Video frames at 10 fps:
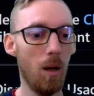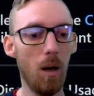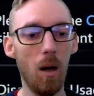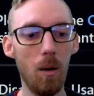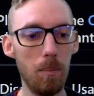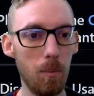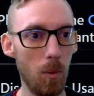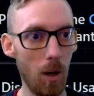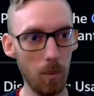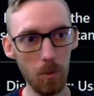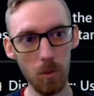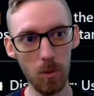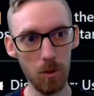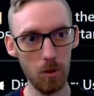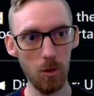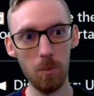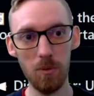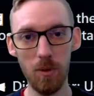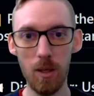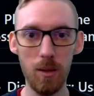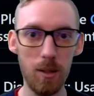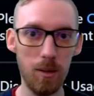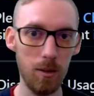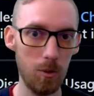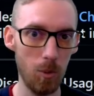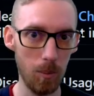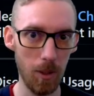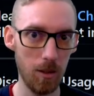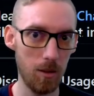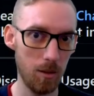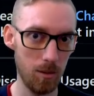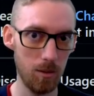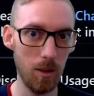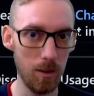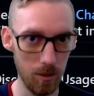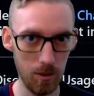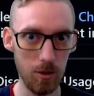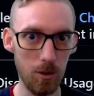I'm going to provide a link to this webpage in the